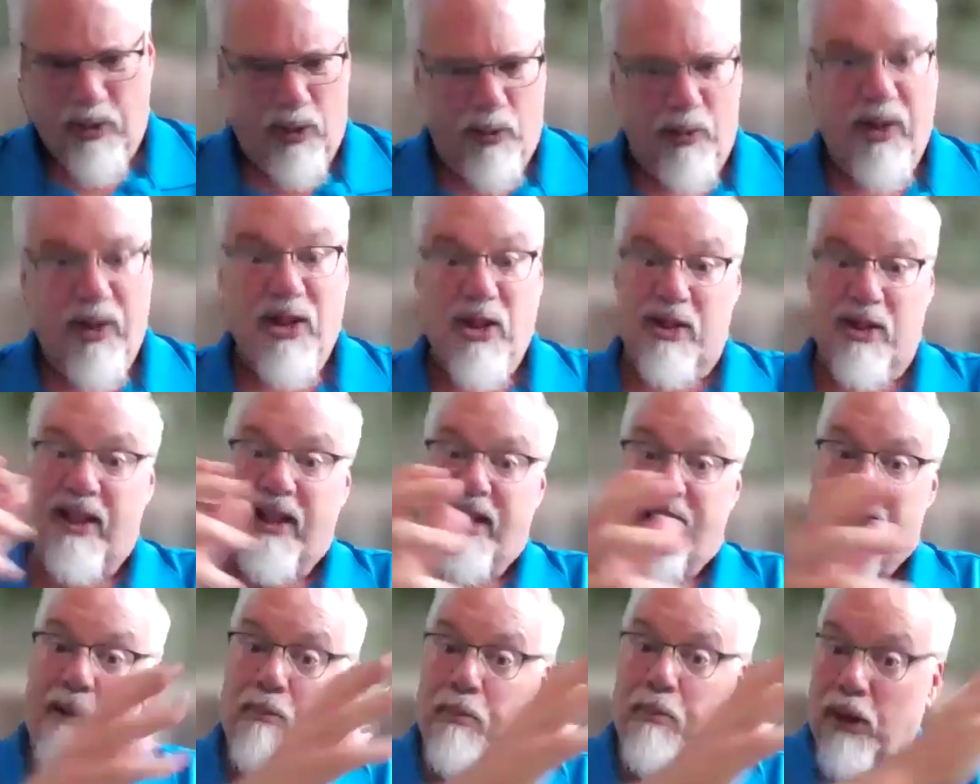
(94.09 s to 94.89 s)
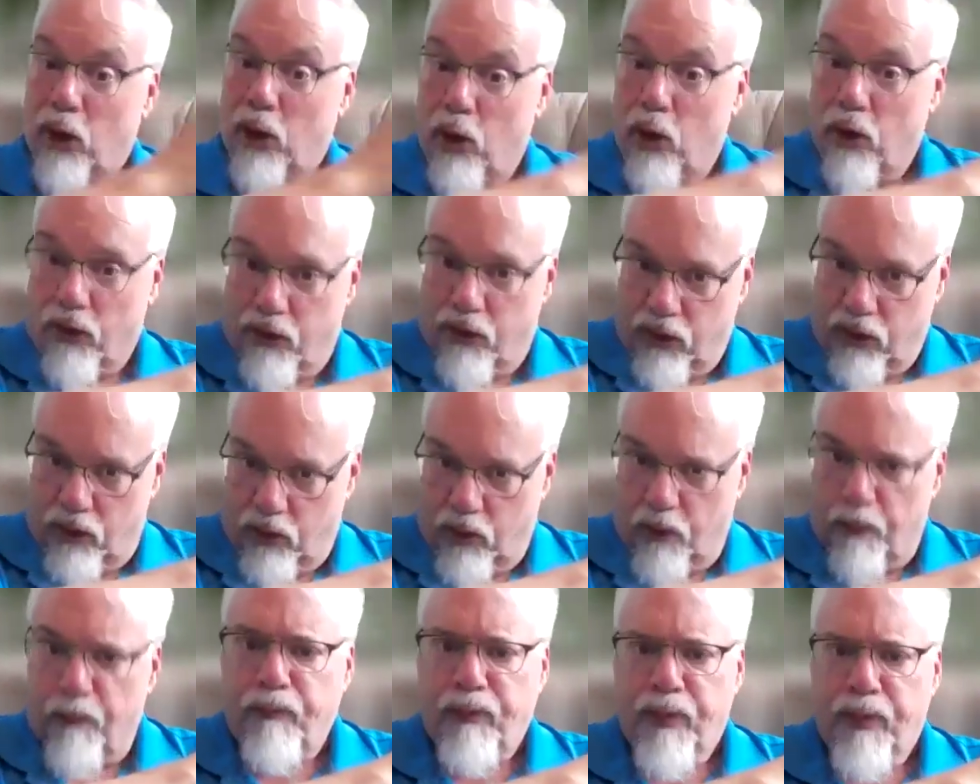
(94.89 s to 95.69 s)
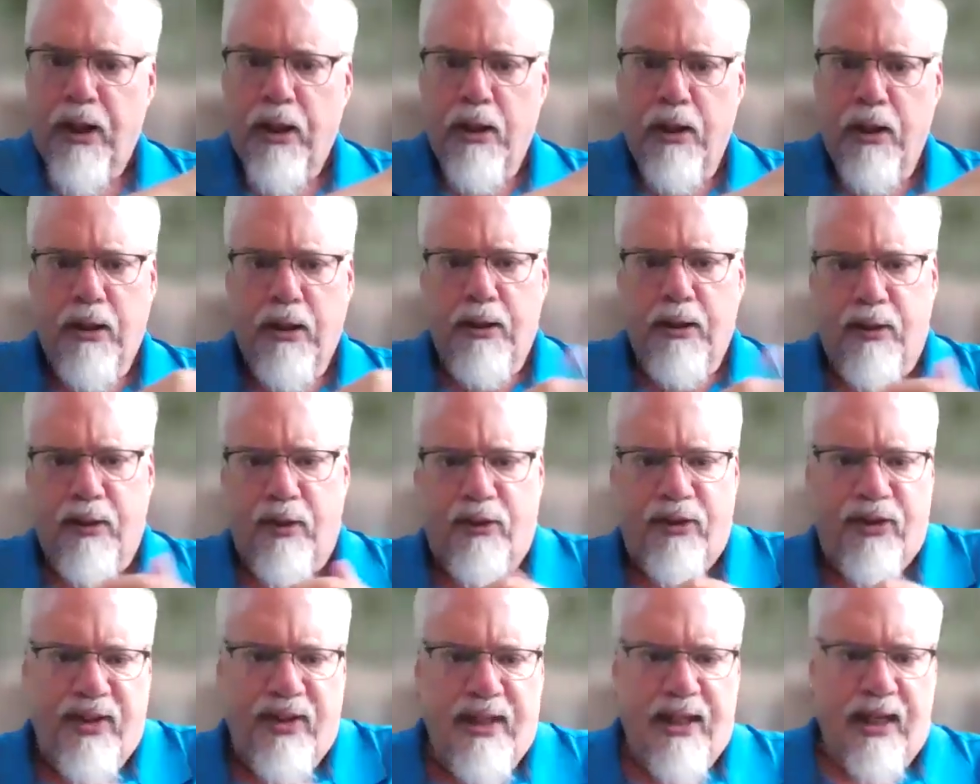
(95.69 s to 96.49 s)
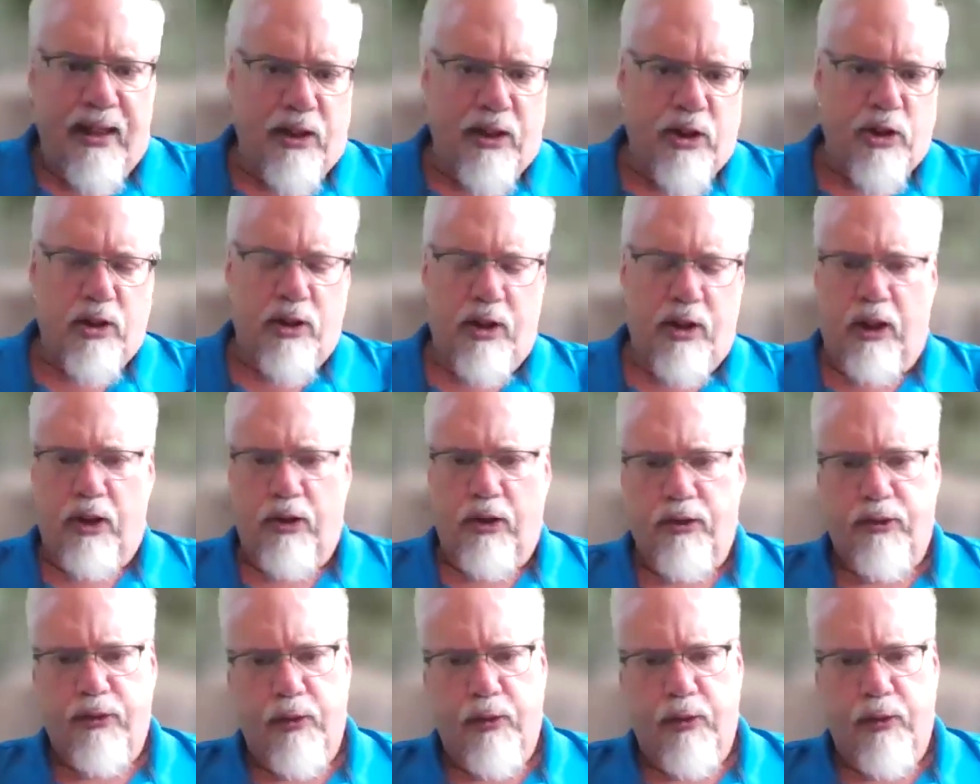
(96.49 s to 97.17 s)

but originally that belonged to the ThD.